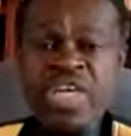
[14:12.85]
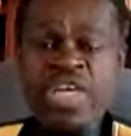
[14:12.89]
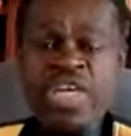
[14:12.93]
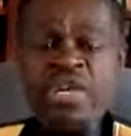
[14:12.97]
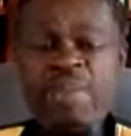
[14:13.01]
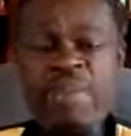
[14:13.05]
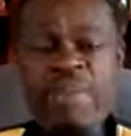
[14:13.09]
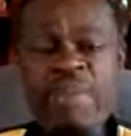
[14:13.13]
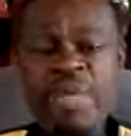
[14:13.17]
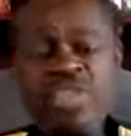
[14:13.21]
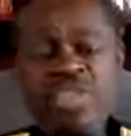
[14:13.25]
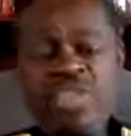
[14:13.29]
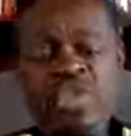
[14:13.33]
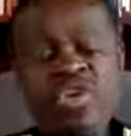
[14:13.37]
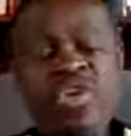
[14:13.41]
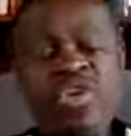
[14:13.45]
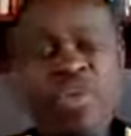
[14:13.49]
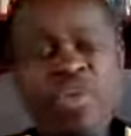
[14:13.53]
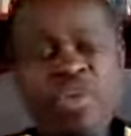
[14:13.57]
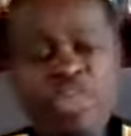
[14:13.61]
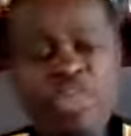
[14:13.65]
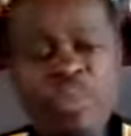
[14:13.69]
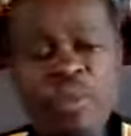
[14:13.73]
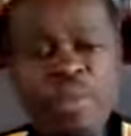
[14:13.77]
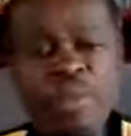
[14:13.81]
It must
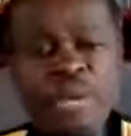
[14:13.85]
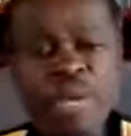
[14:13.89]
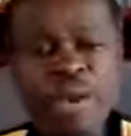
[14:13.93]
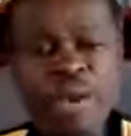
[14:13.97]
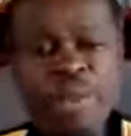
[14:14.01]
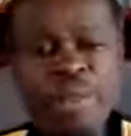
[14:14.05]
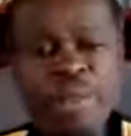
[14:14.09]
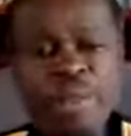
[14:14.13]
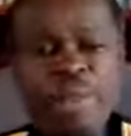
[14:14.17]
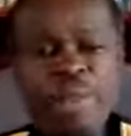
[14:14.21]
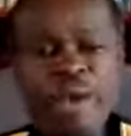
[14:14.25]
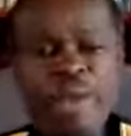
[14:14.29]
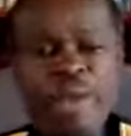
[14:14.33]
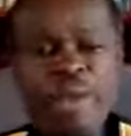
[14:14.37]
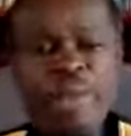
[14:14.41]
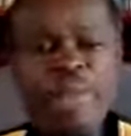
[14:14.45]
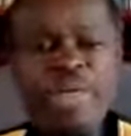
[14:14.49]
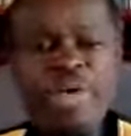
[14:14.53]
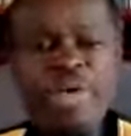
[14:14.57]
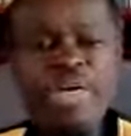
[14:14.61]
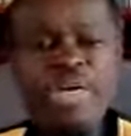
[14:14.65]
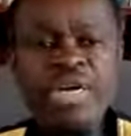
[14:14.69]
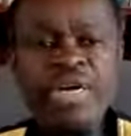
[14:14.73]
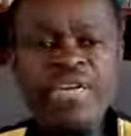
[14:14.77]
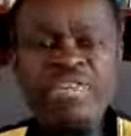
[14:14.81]
always be
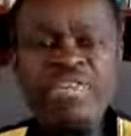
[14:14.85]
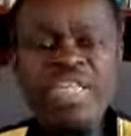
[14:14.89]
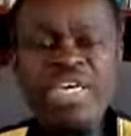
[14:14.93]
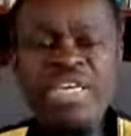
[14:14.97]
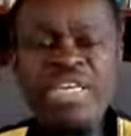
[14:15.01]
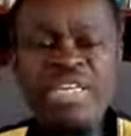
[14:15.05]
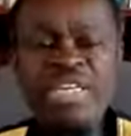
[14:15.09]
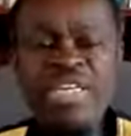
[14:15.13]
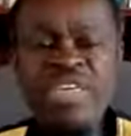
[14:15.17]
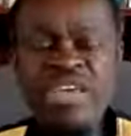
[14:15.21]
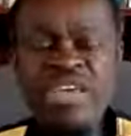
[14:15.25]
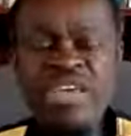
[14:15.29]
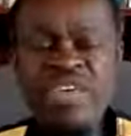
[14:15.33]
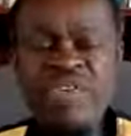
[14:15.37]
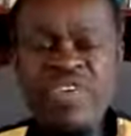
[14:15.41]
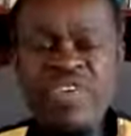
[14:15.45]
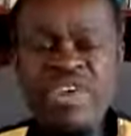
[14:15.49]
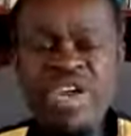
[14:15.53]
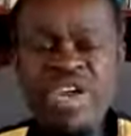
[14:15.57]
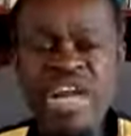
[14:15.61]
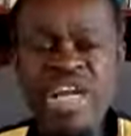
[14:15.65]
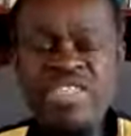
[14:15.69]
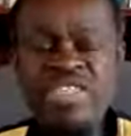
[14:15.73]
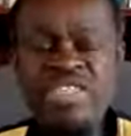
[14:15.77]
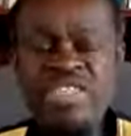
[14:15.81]
remembered that
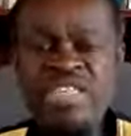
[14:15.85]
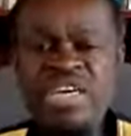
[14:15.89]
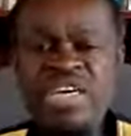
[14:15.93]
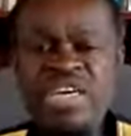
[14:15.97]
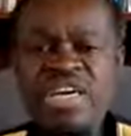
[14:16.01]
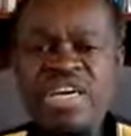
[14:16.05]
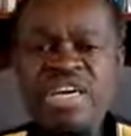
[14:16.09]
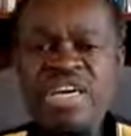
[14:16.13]
even as